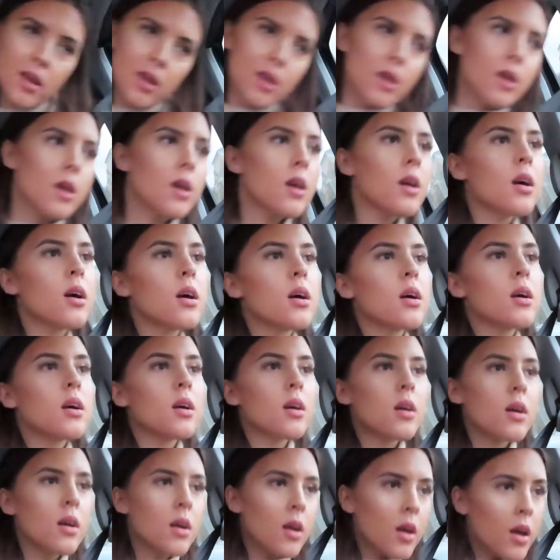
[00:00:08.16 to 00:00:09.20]

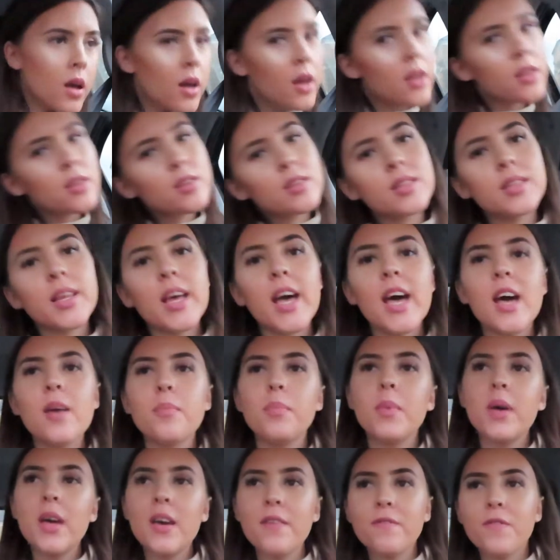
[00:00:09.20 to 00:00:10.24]
You
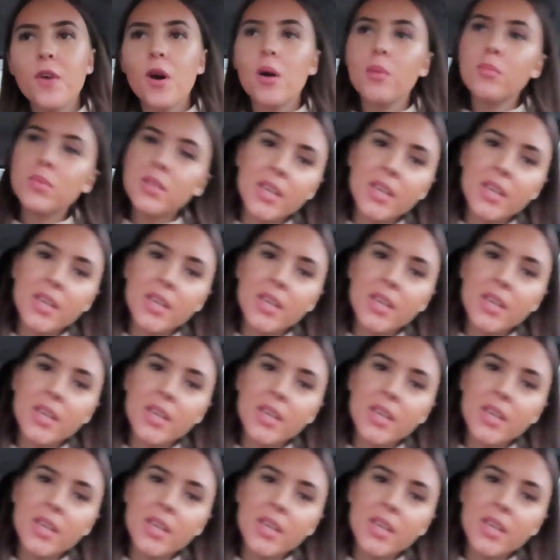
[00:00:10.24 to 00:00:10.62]
saved me from